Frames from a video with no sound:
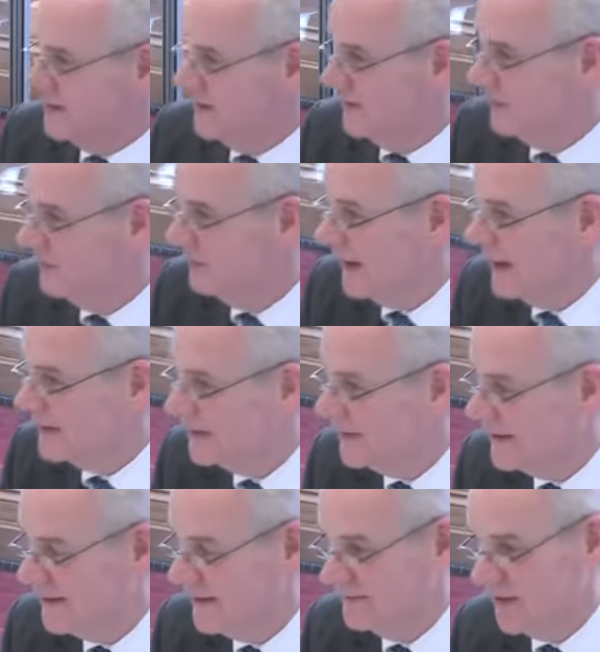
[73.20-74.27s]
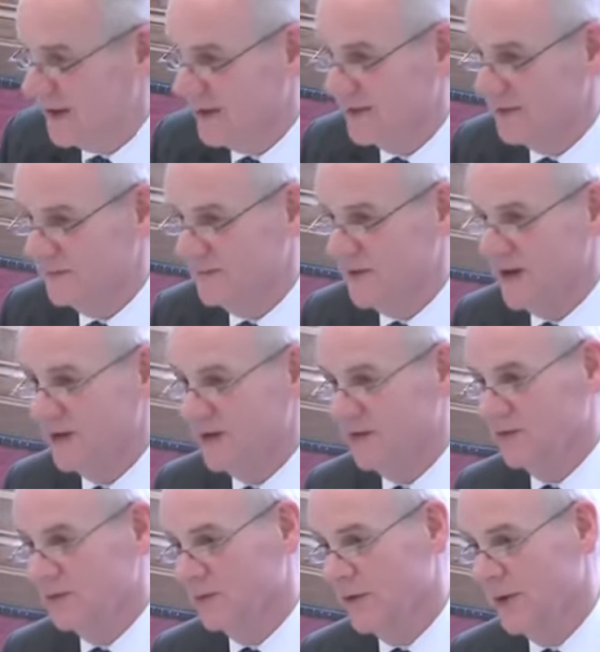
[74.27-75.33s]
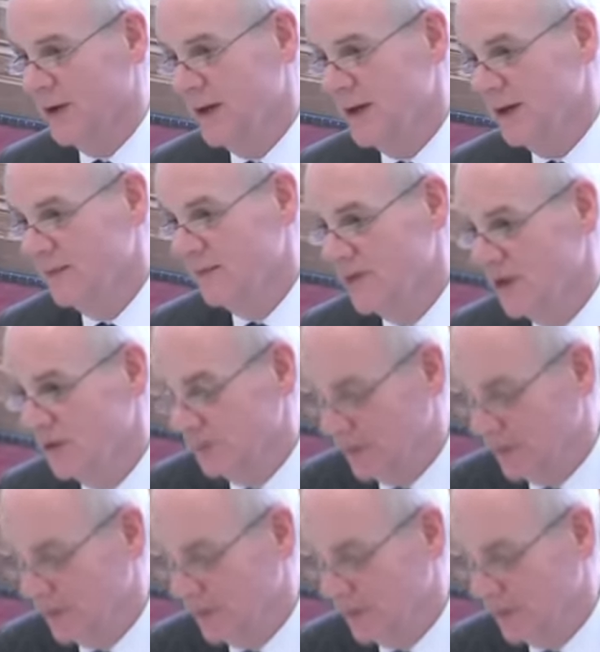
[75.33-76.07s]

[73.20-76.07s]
myself badly if I conveyed to the